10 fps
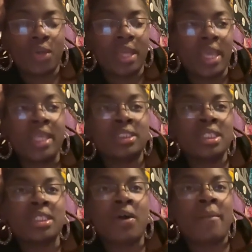it's
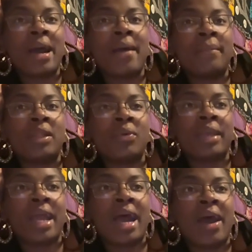just so
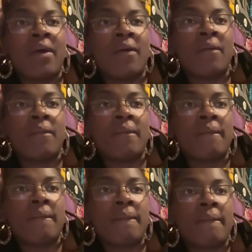mind-blowing how
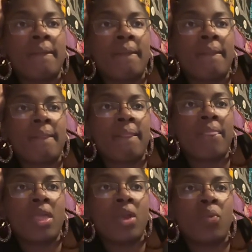
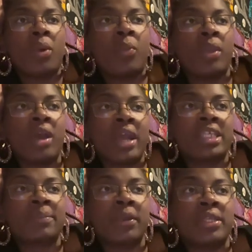when we are
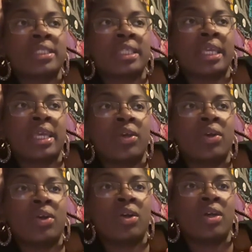experiencing
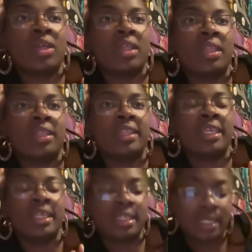
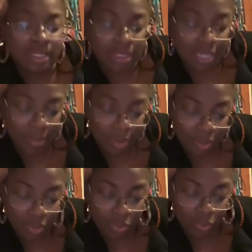these, I'm going
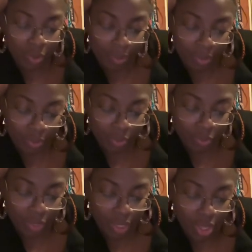to do Deuteronomy real quick.